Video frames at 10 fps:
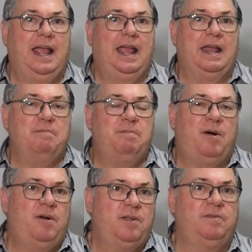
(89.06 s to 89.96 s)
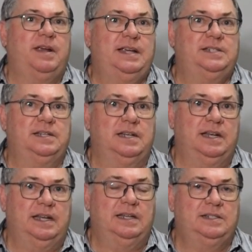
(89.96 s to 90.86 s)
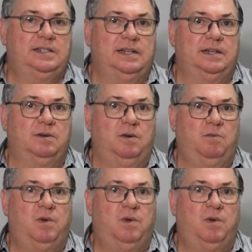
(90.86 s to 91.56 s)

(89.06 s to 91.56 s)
And part of the reason is that